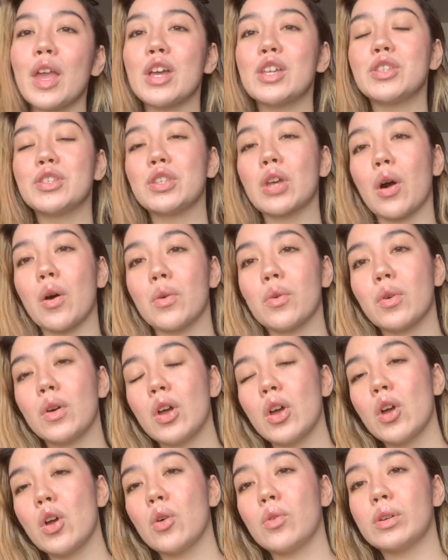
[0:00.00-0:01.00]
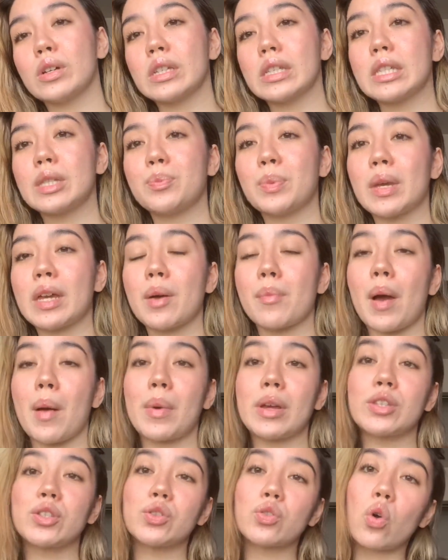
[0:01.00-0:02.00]
So I'm going to speak about my
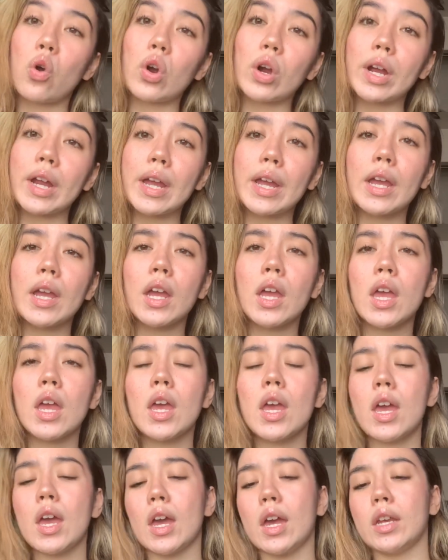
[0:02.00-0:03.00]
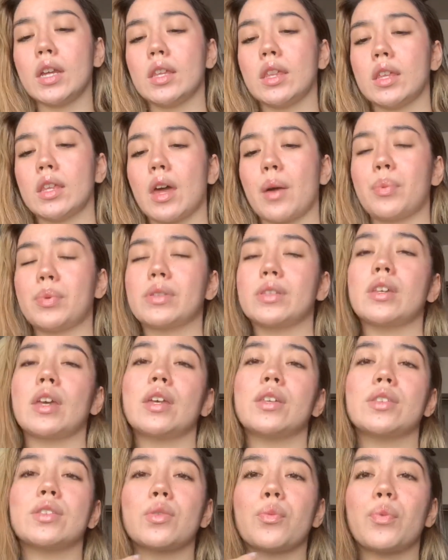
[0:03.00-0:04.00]
story, anything that
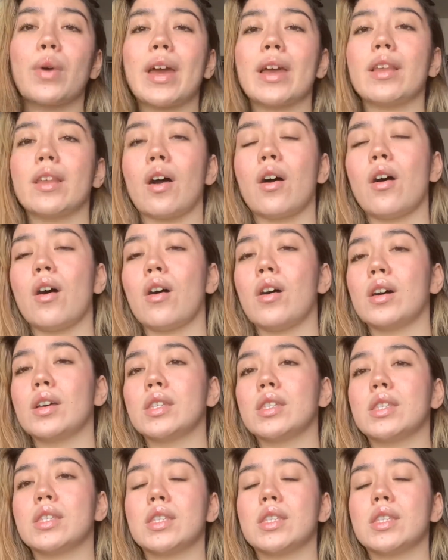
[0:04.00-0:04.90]
pertains to weight loss,